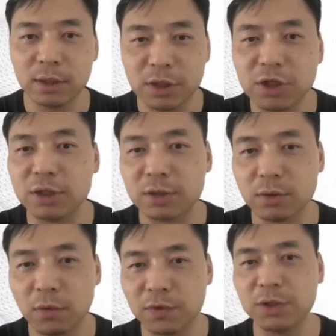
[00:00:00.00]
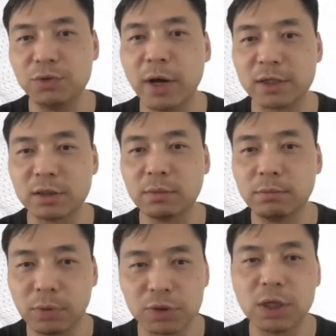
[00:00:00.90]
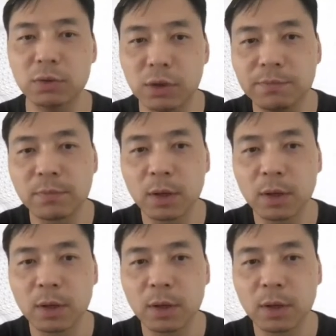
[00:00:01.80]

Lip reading: the digits of the US postcode.